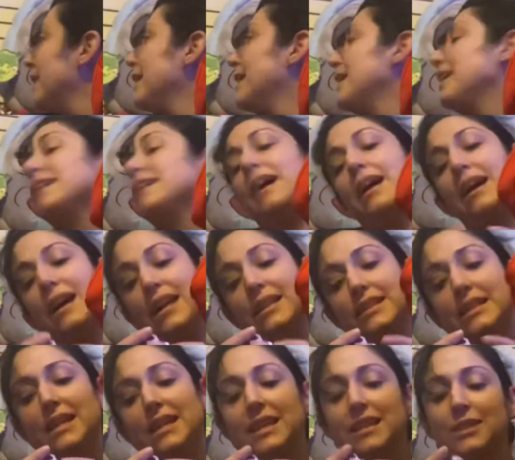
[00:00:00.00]
And I gotta
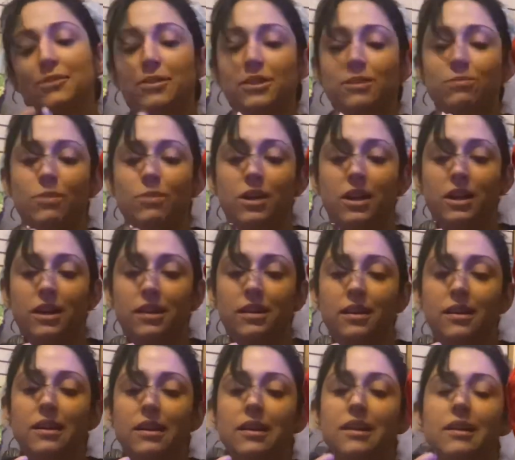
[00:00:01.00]
say this one's mine
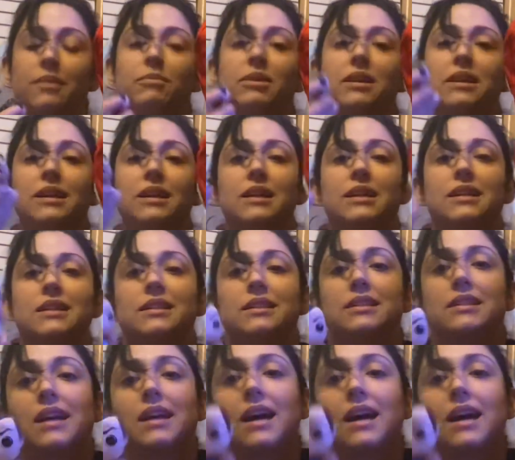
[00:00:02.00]
because